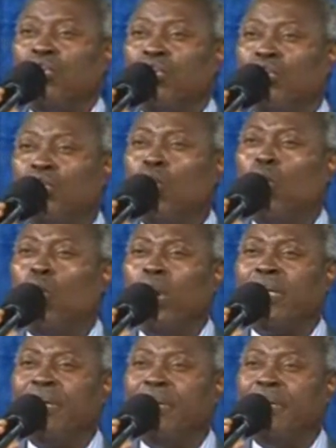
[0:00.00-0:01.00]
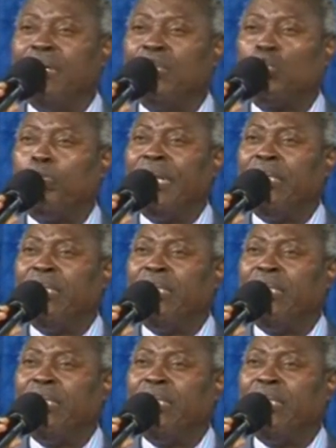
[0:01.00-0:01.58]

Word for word: to do what needs be